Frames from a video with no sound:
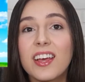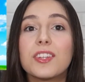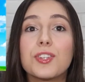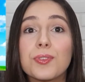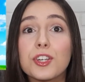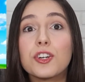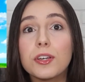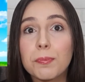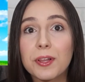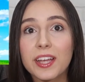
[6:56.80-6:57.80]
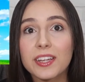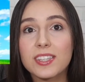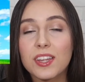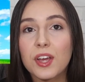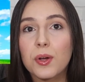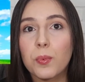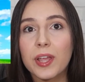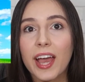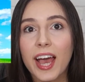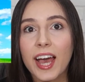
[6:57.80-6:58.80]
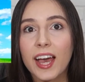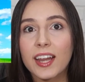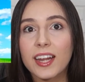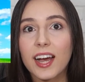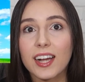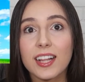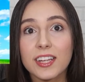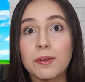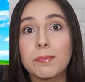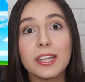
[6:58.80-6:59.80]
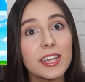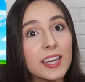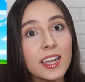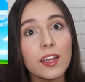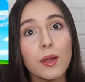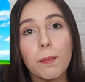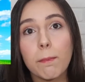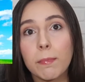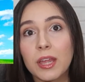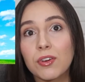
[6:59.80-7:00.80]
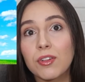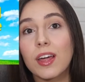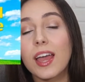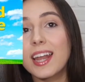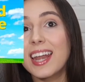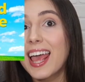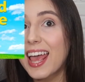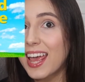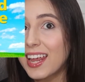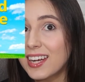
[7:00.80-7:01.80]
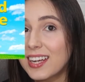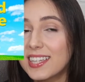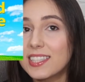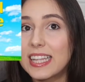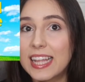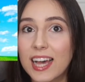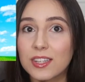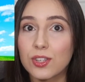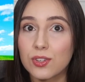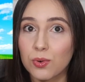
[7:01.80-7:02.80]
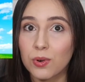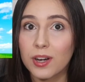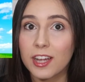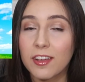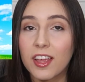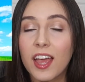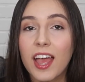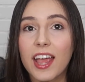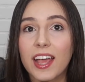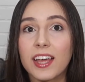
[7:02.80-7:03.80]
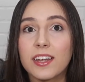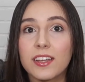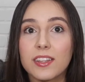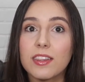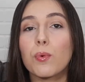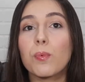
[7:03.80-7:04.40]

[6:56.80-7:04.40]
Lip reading: So in The Good Place, we had a clear beginning, middle, and end to that story. And the